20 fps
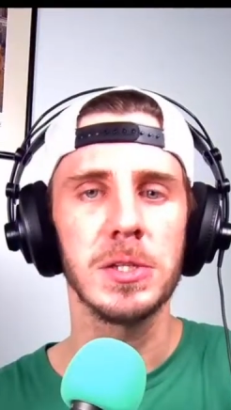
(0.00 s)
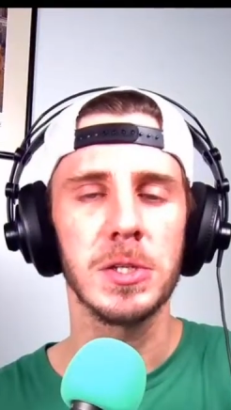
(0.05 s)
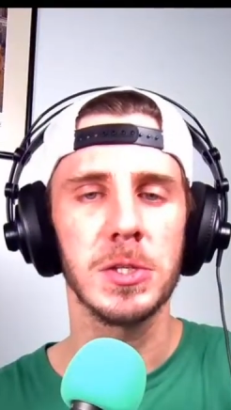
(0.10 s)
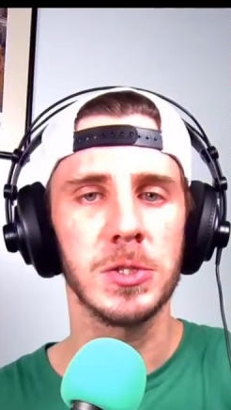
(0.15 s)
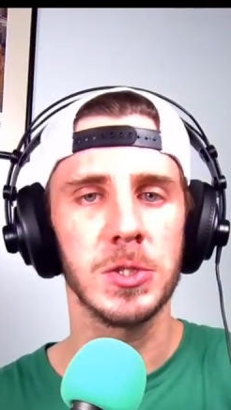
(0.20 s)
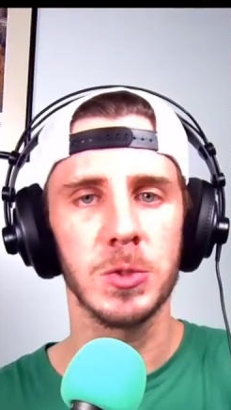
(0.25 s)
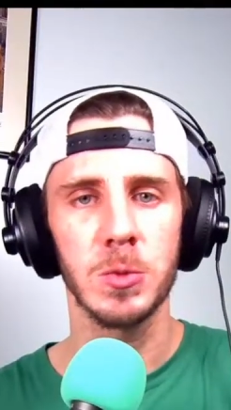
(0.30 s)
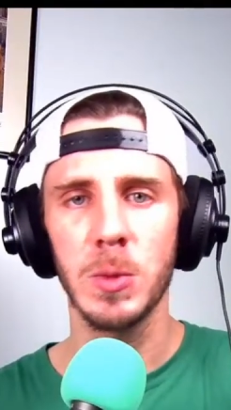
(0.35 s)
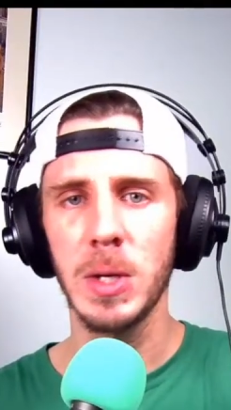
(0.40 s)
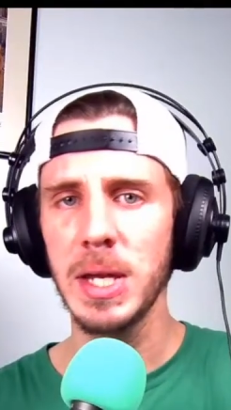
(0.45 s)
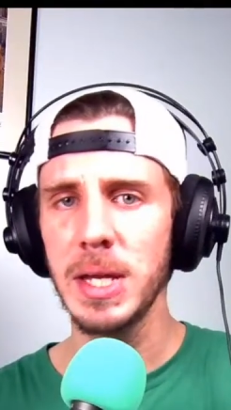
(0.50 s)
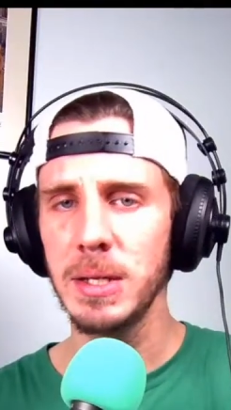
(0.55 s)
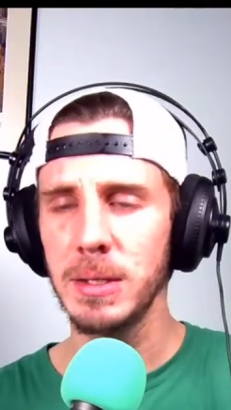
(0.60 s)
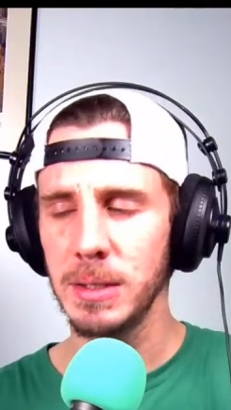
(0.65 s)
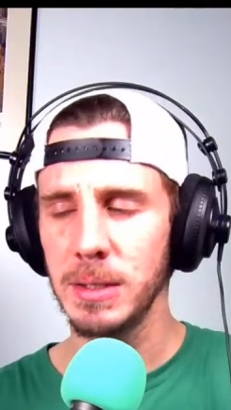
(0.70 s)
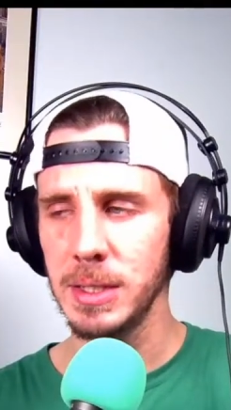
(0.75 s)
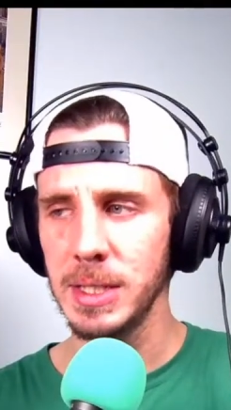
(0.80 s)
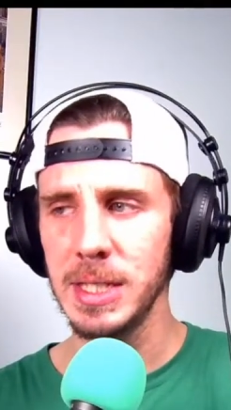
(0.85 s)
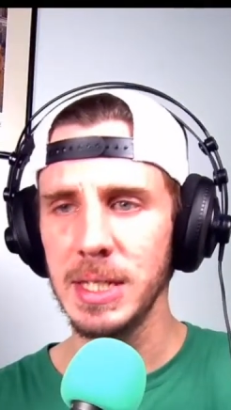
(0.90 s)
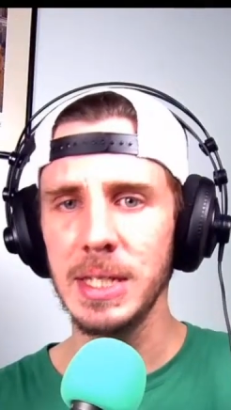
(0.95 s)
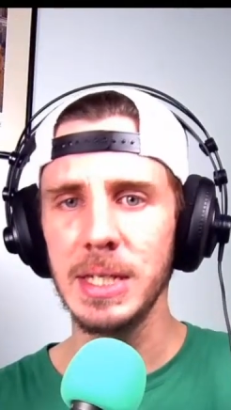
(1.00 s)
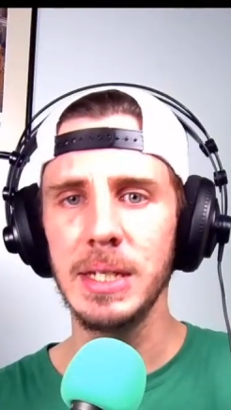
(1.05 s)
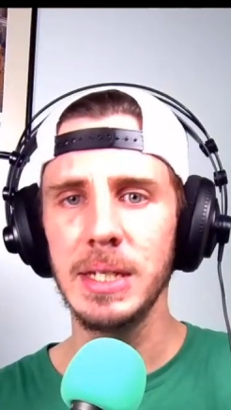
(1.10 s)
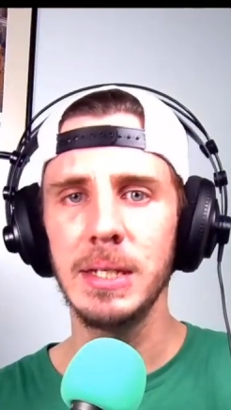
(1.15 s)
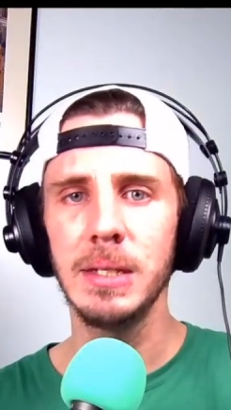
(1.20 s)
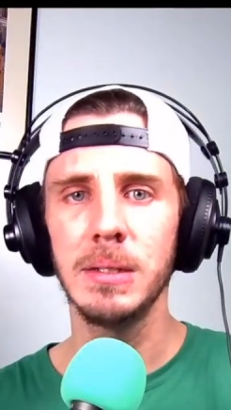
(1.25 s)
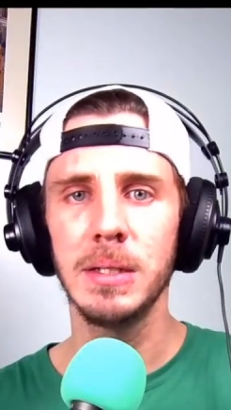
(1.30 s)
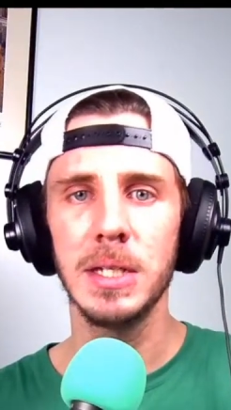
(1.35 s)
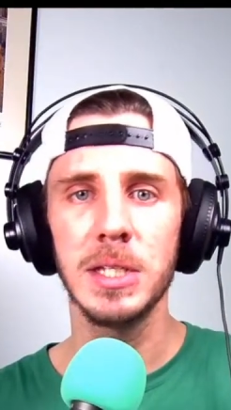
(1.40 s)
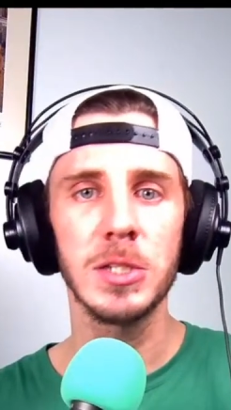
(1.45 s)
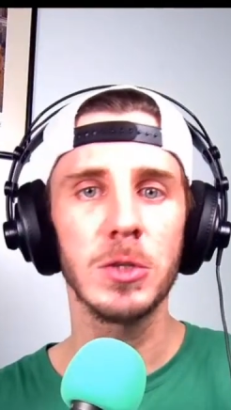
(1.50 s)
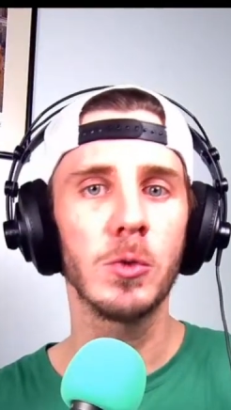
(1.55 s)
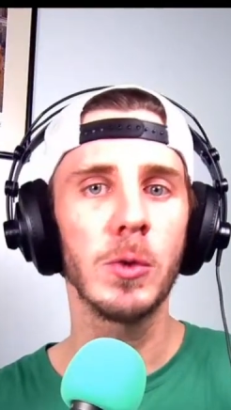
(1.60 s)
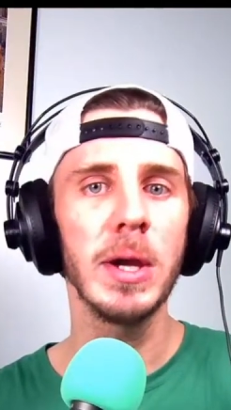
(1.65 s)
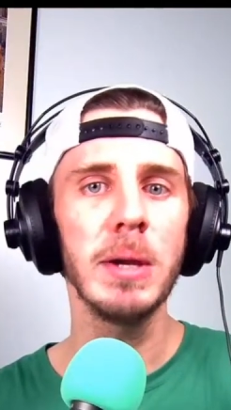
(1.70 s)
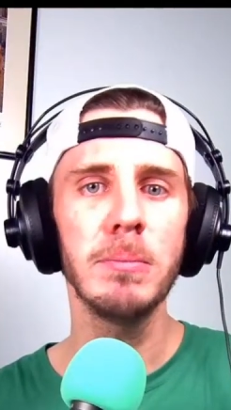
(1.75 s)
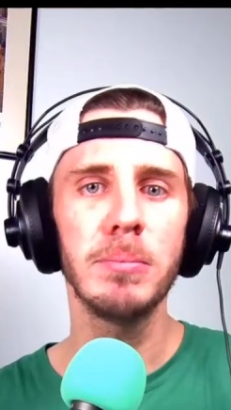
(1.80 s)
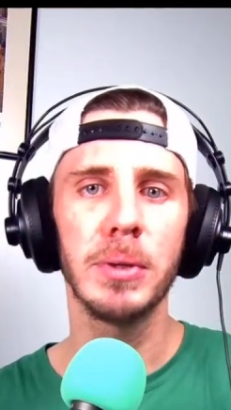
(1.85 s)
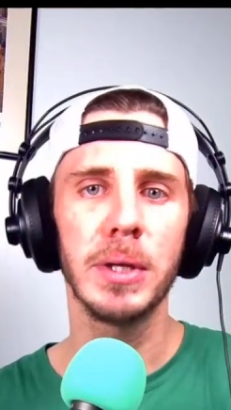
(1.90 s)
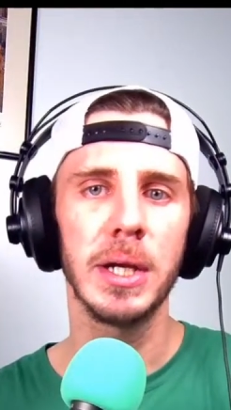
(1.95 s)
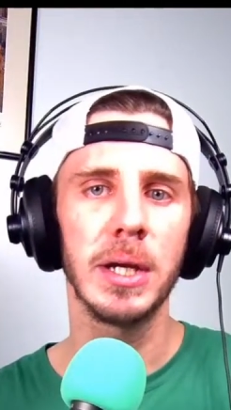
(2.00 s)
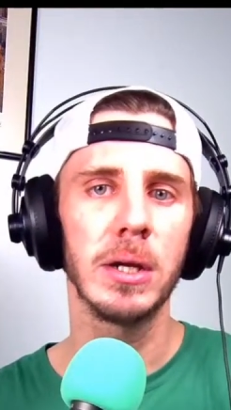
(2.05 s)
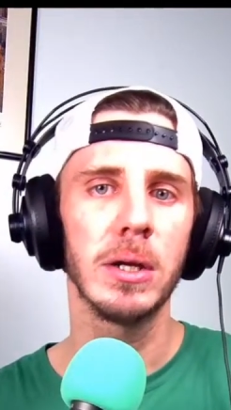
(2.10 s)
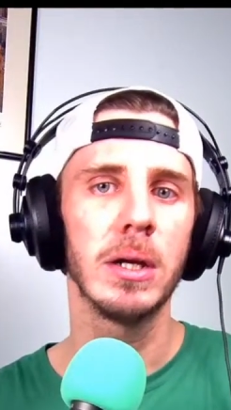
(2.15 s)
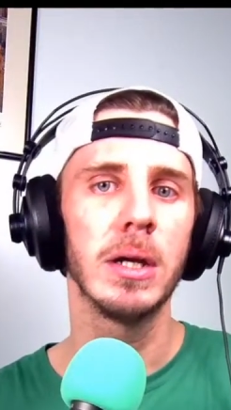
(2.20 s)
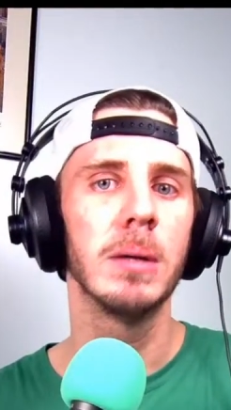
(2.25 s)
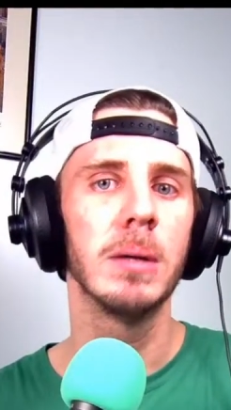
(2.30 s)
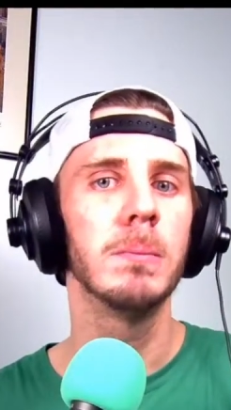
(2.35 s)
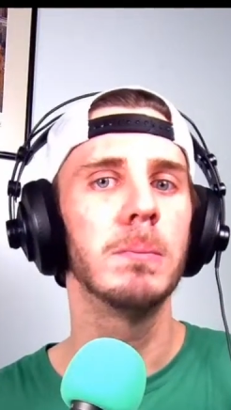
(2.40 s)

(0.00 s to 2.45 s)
Sweat, he is a great player,